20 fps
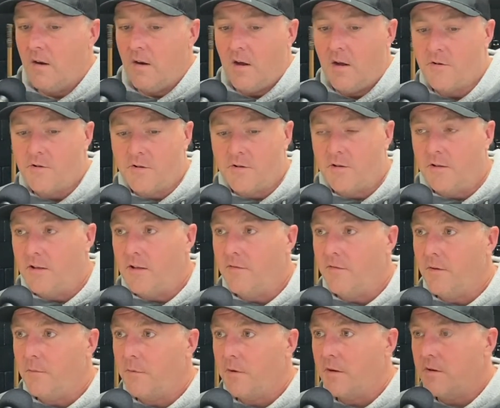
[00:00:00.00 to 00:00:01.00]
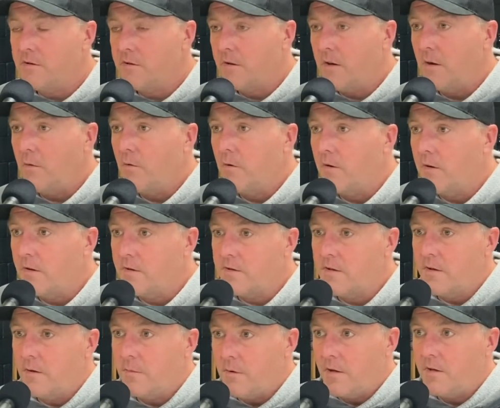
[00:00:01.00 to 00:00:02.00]
just leave it because you're not working a
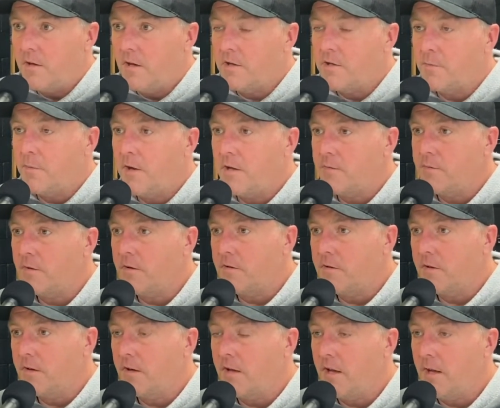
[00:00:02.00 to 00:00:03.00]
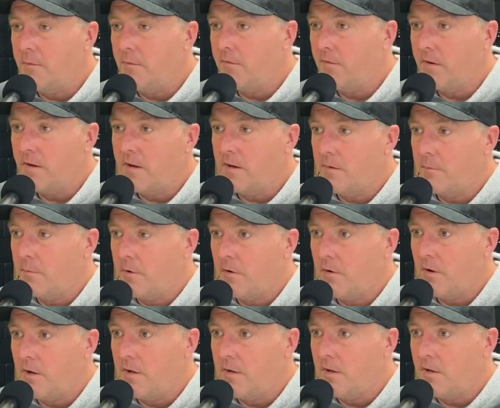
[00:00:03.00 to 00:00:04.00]
skill, but a touch pass, because in a game, if you can get
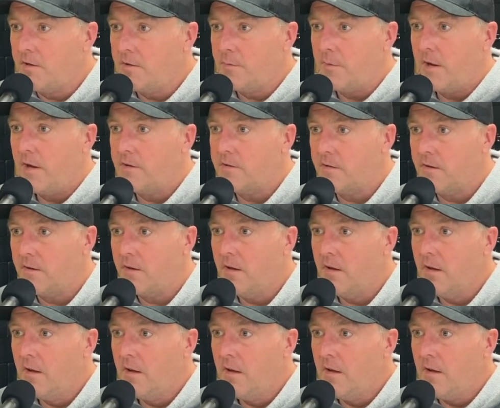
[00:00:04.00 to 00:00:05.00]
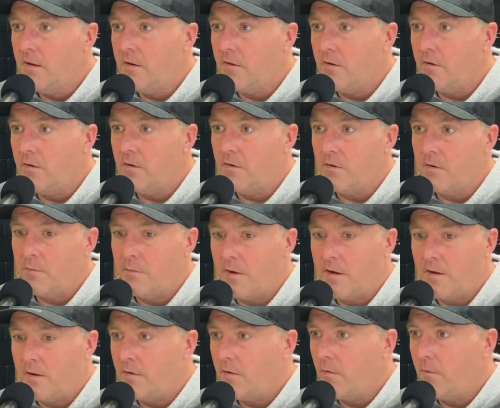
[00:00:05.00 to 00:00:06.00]
good at touch passing, you're
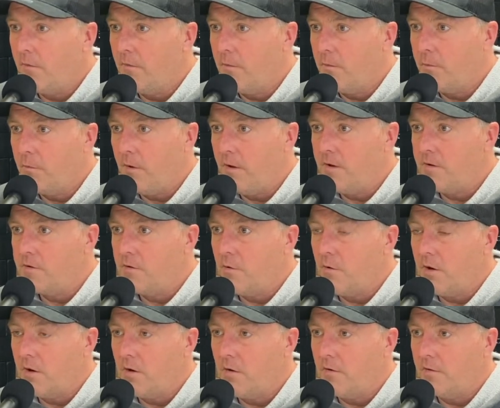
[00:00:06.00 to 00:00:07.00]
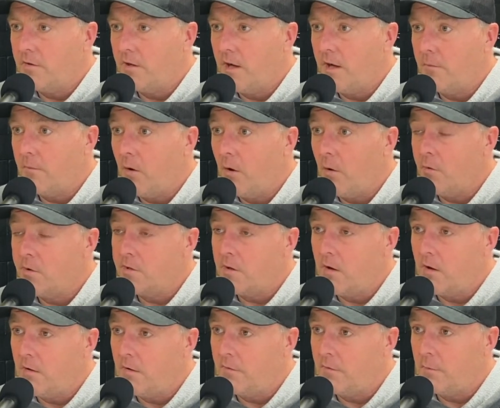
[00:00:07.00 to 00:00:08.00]
making plays quick all the time, always
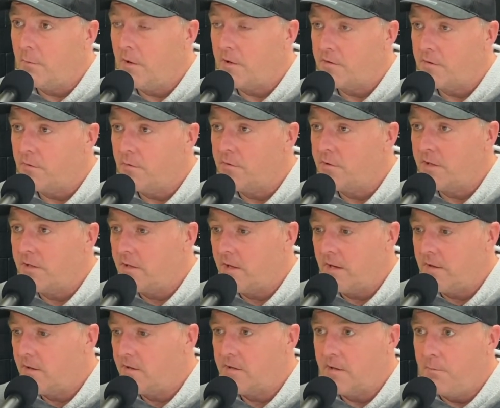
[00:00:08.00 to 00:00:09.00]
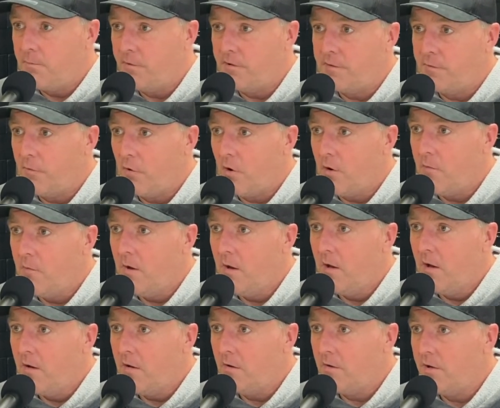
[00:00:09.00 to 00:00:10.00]
calling for pucks. So those, at the simplest form,
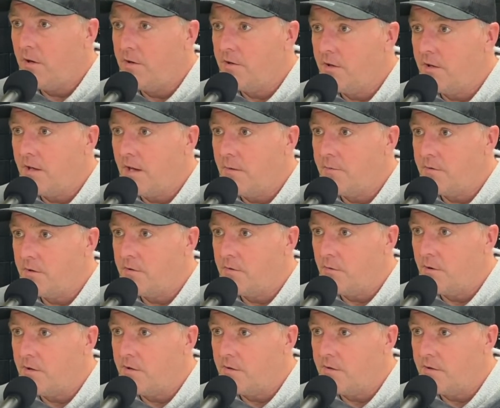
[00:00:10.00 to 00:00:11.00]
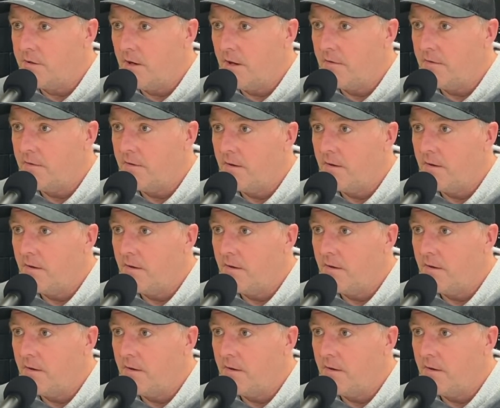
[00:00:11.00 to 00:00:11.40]
you're teaching game situation stuff.